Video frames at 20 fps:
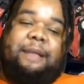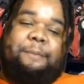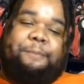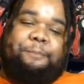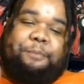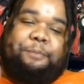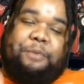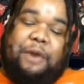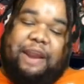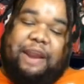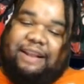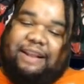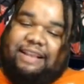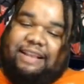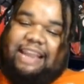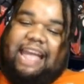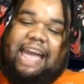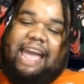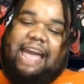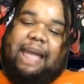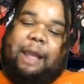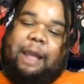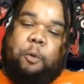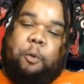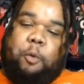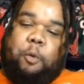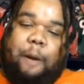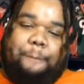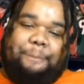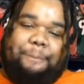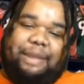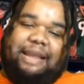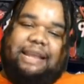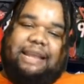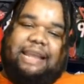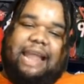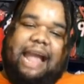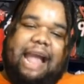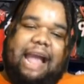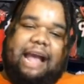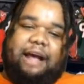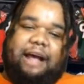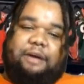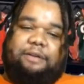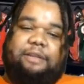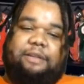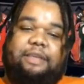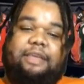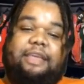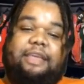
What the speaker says: Network and nobody has the goddamn down.